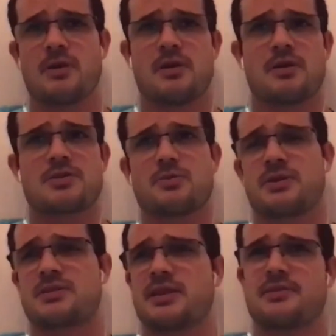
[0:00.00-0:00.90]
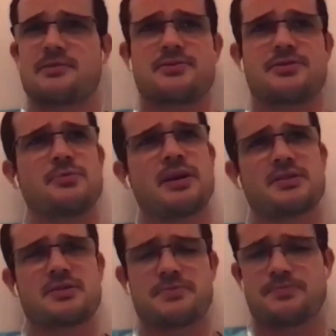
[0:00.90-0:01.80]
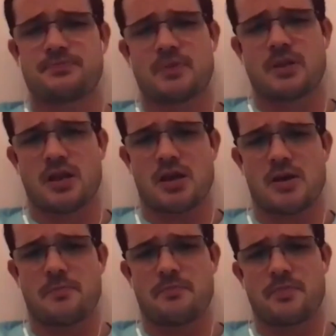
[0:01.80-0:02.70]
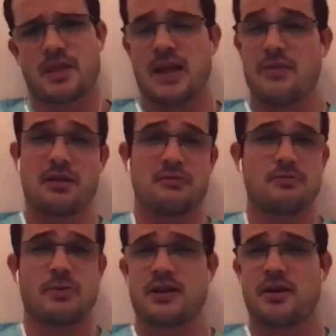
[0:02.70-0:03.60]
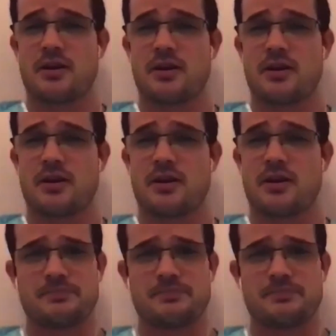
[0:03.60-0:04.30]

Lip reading: So what's that? 2 months, and then went on from there.